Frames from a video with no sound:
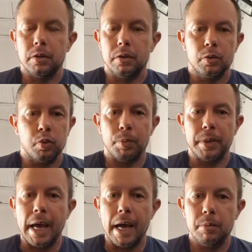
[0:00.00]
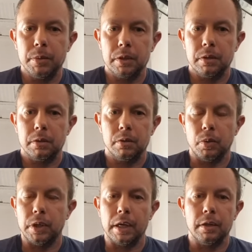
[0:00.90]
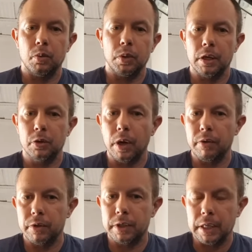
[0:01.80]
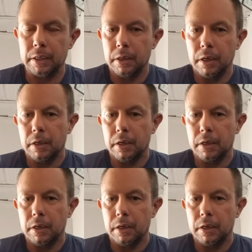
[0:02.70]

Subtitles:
swap cams. We can do everything